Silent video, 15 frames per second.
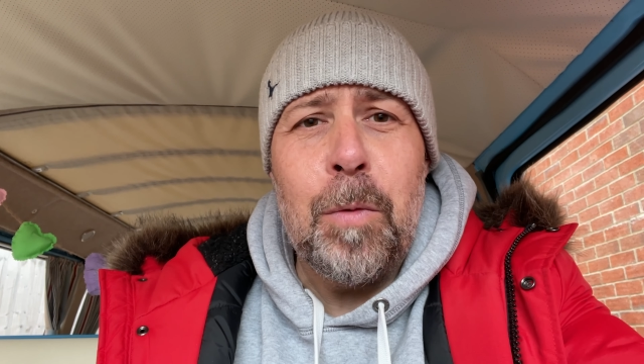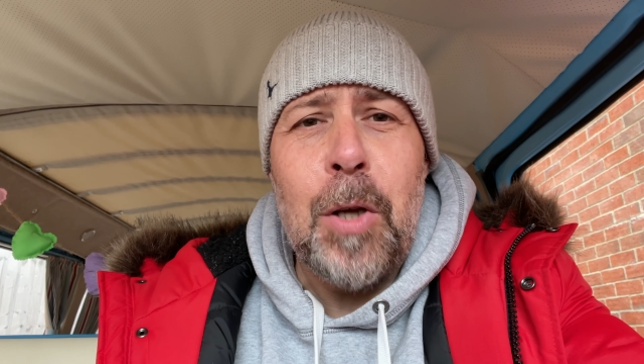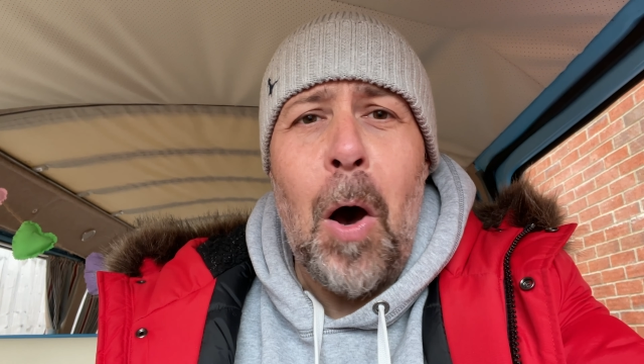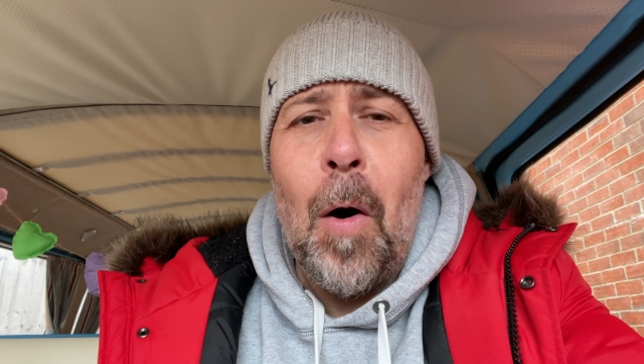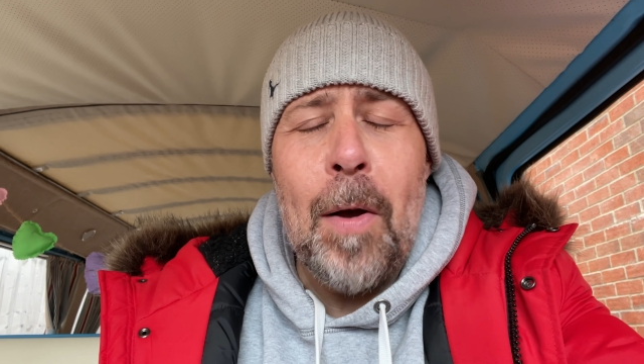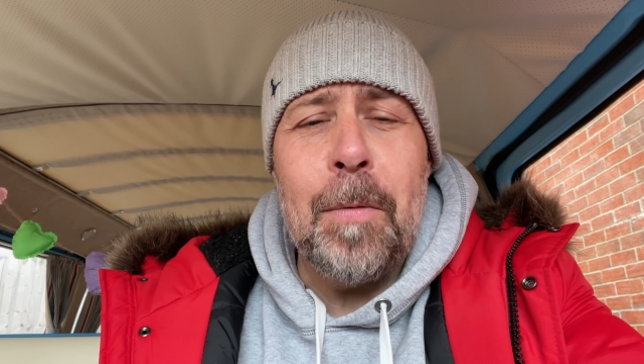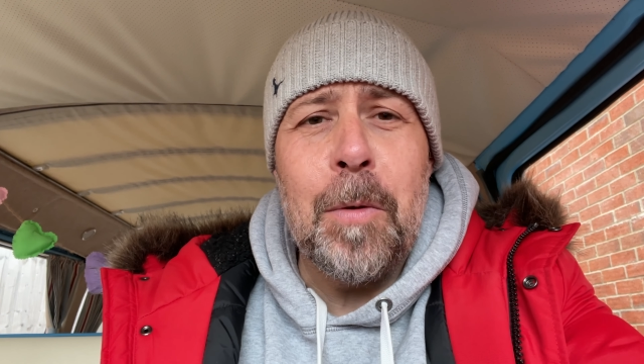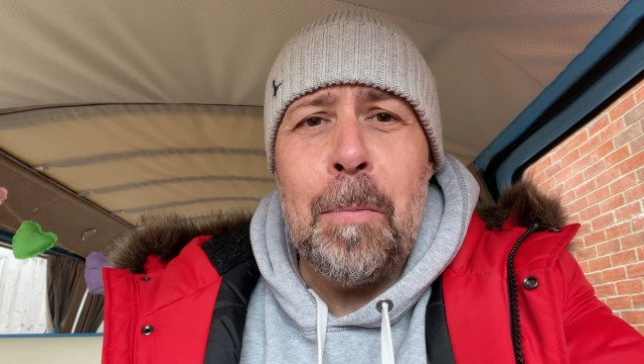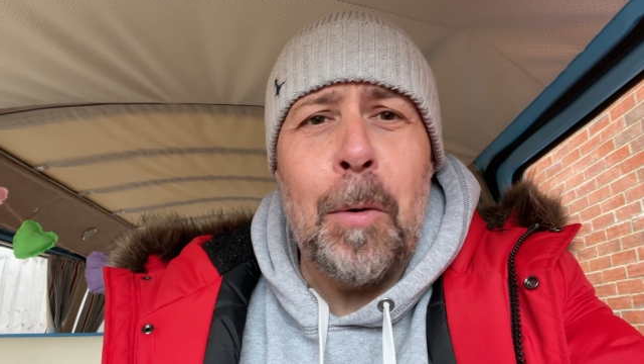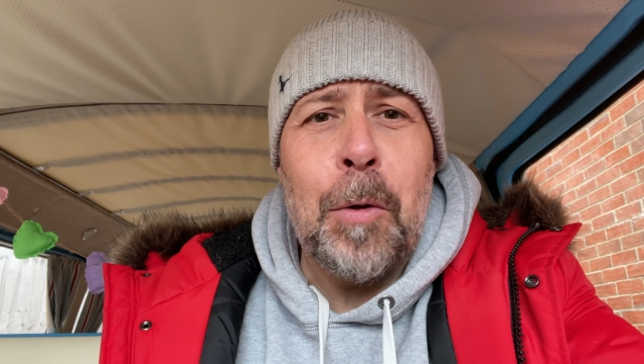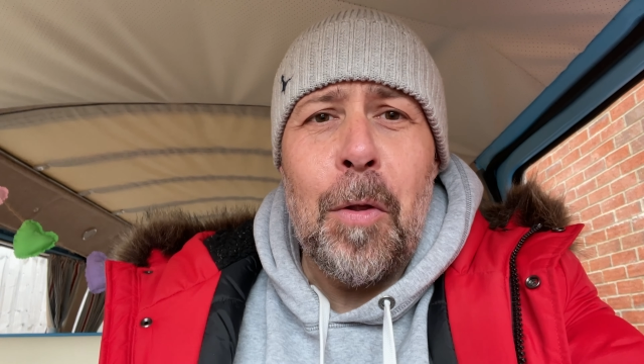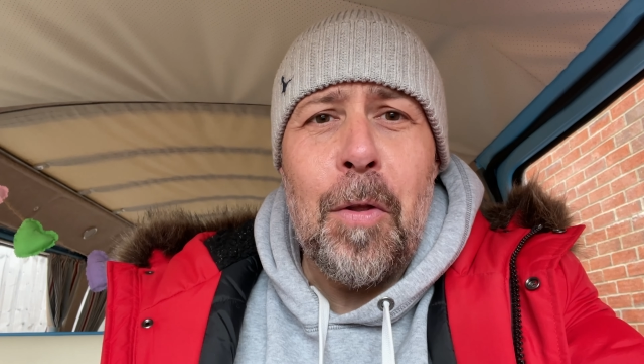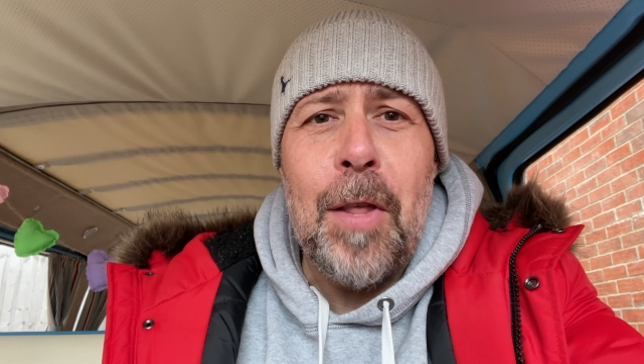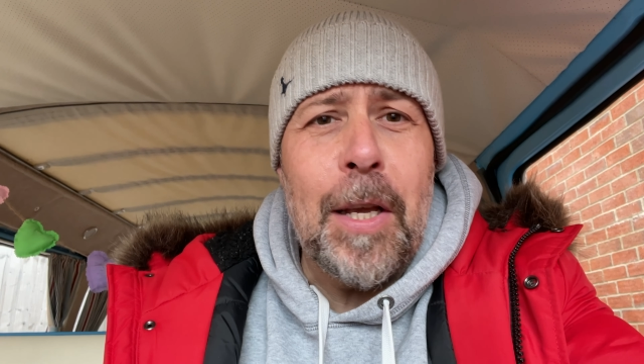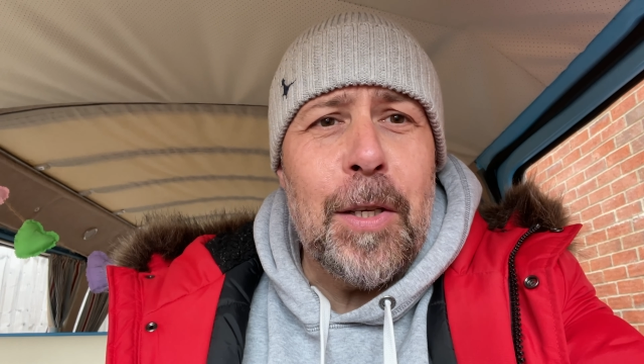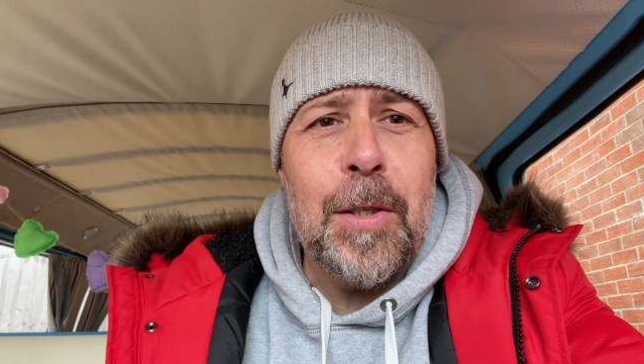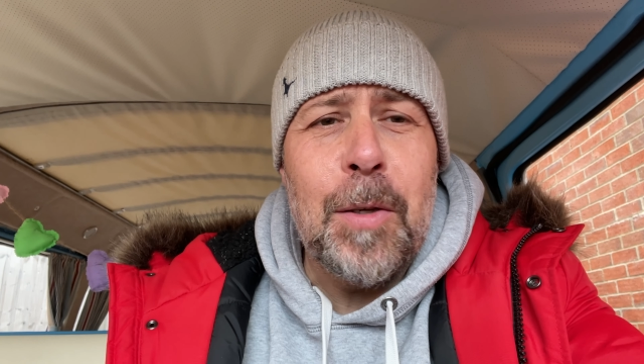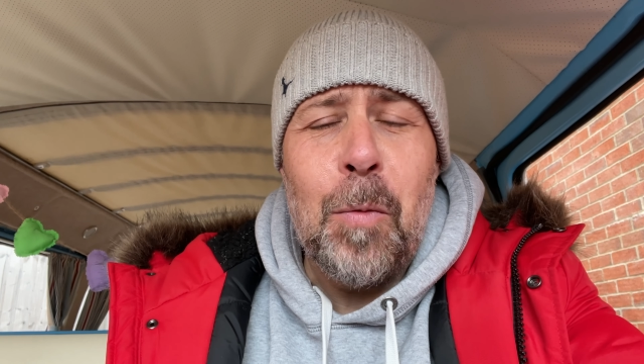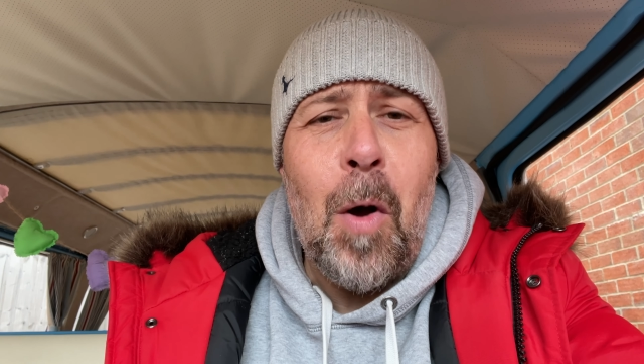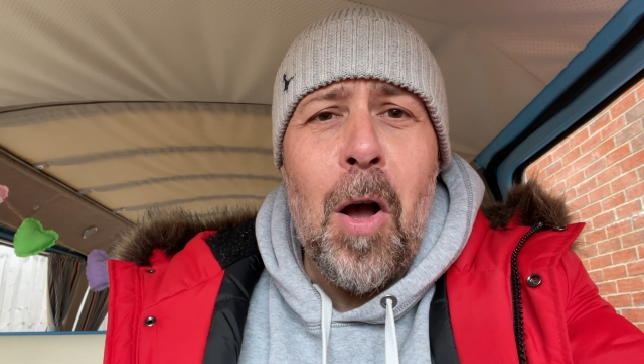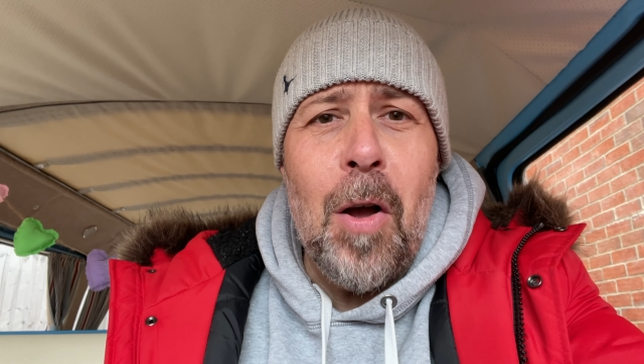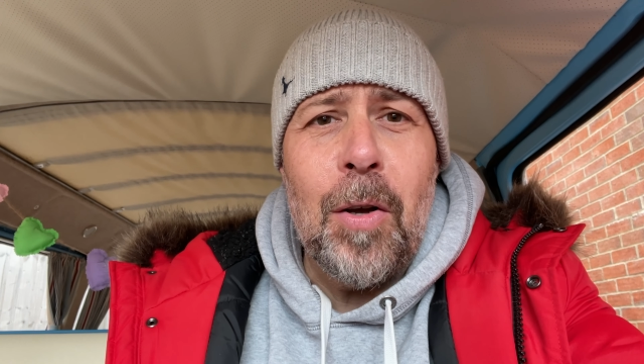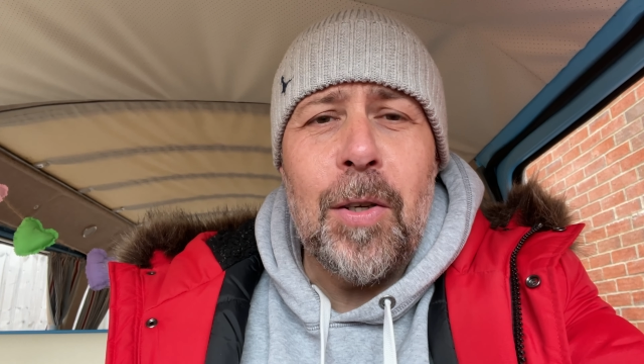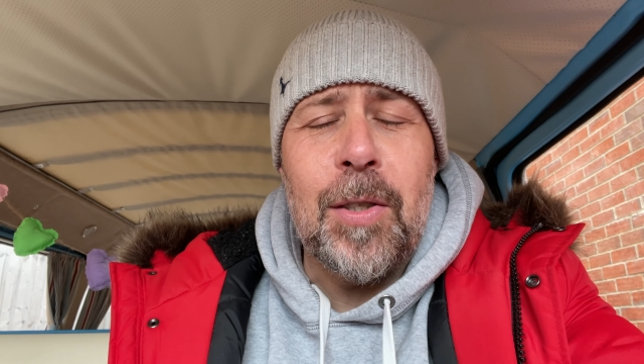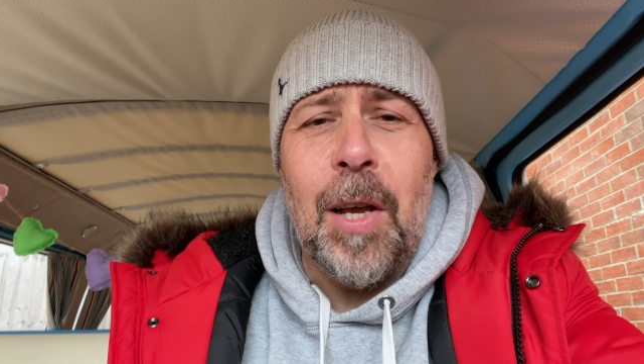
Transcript: times and modern things that work.